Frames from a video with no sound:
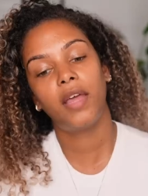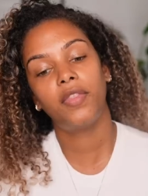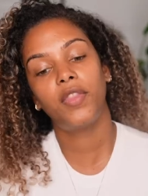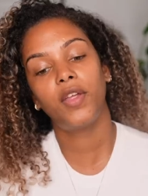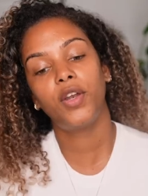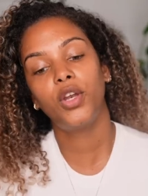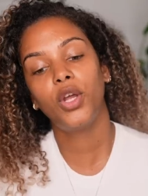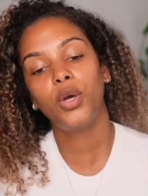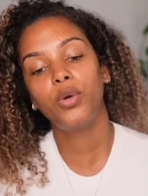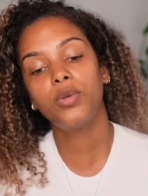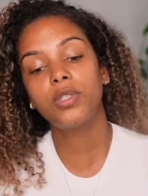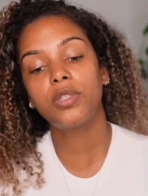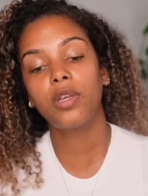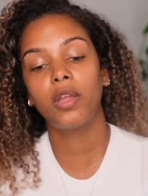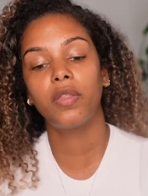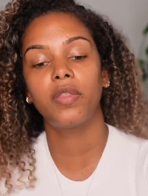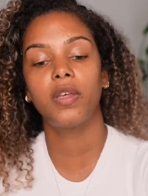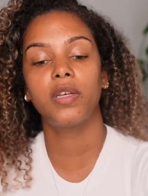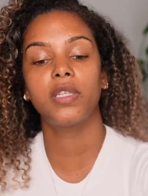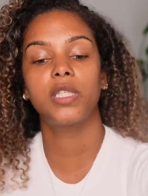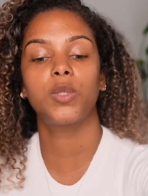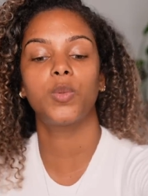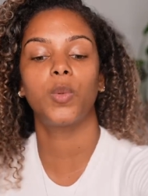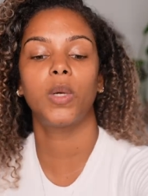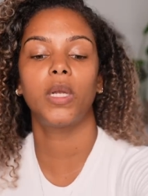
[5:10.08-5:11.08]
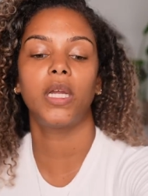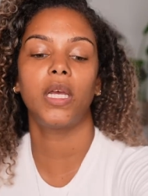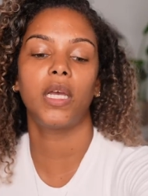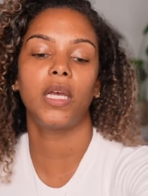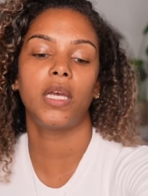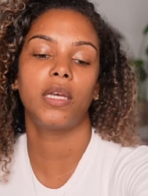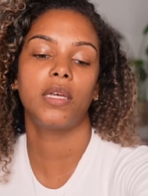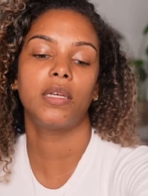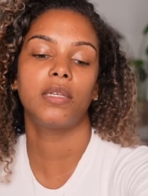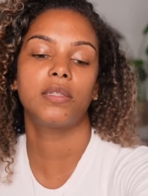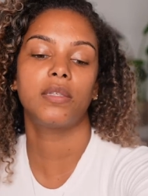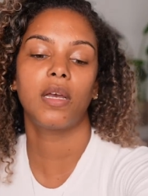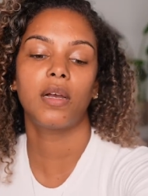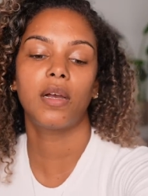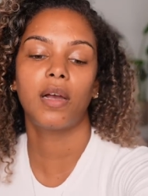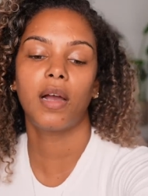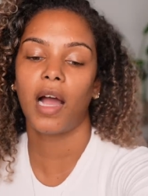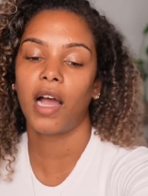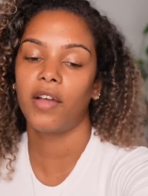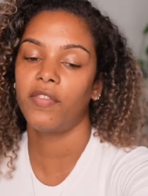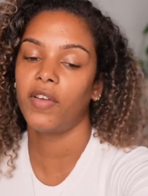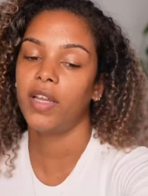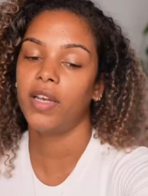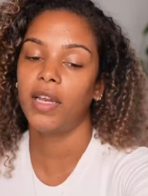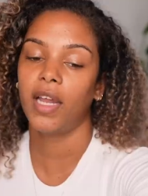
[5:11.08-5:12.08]
And the notes on this one is
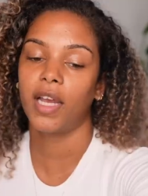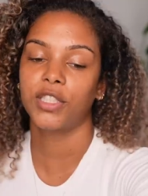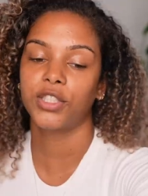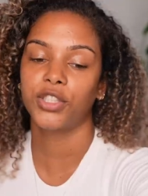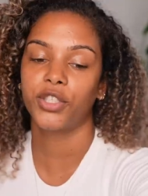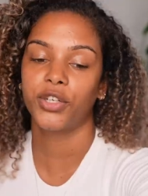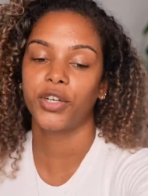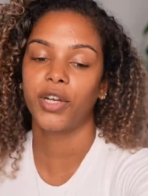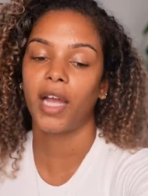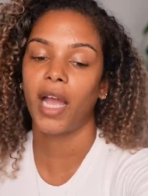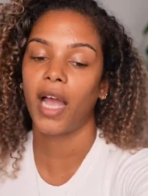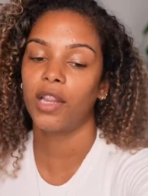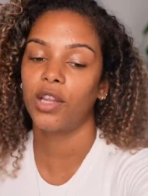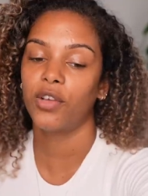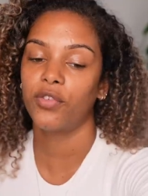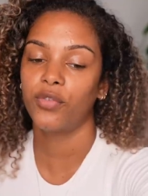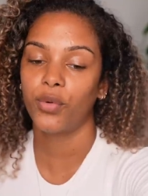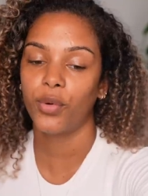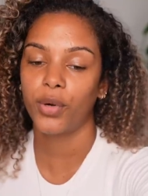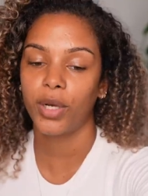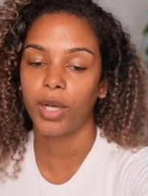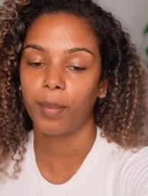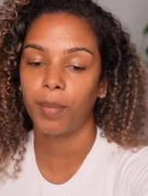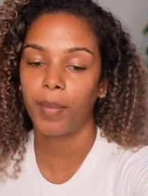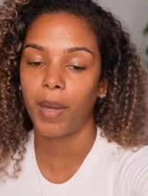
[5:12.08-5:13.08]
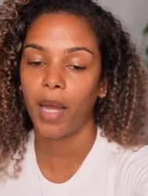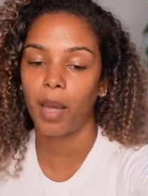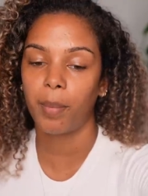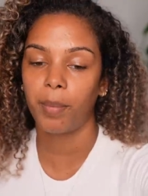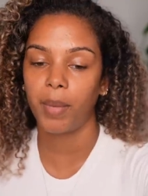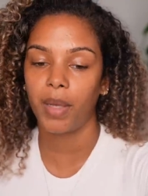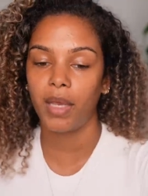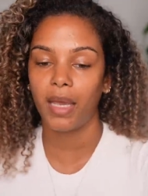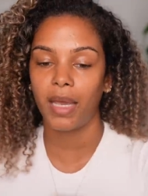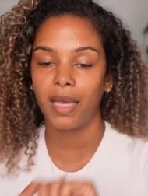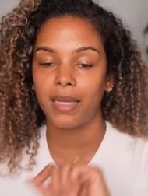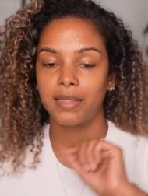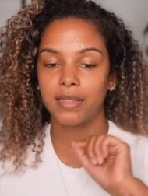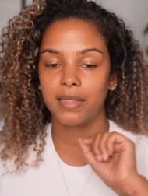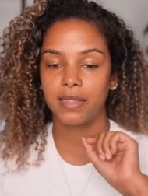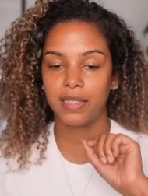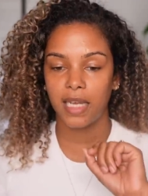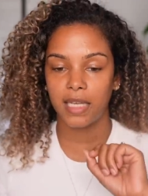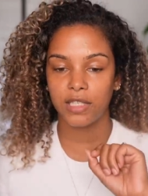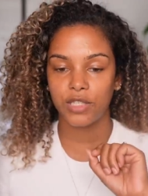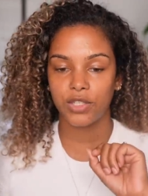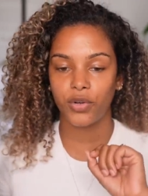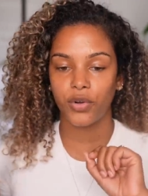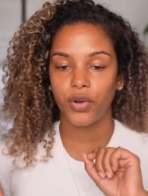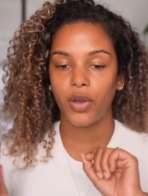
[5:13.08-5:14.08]
Agave Nectar, California Poppy, and
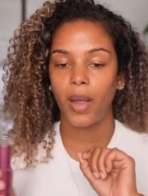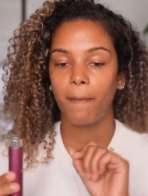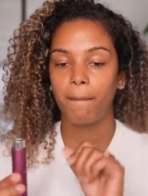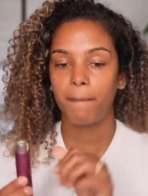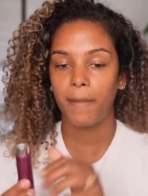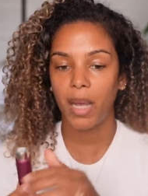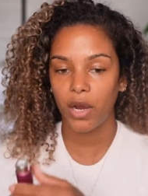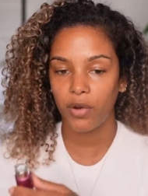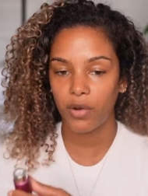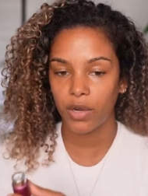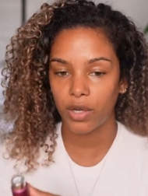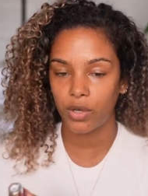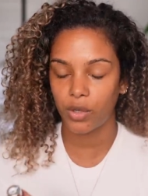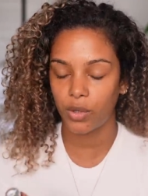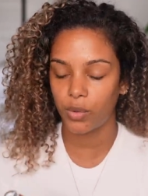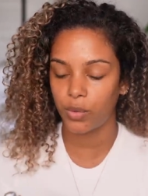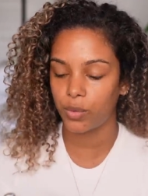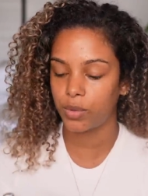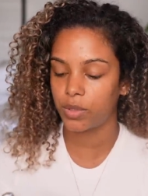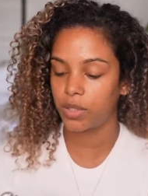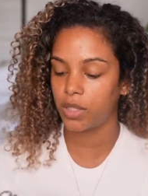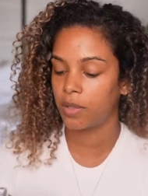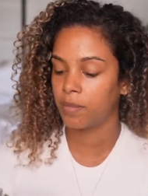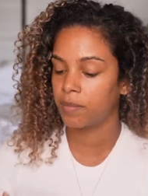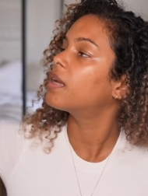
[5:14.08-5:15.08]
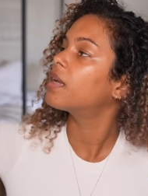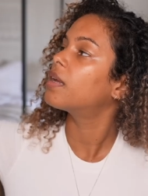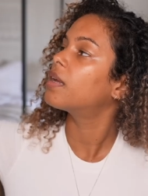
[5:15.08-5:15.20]
Desert Marigold.